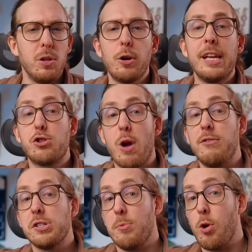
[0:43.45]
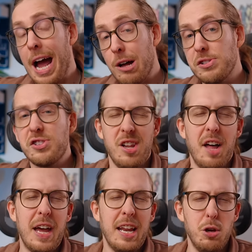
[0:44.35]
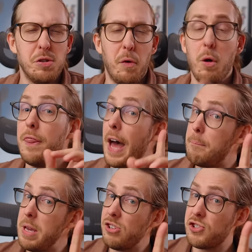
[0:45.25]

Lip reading: looking to travel somewhere else, not that useful. That being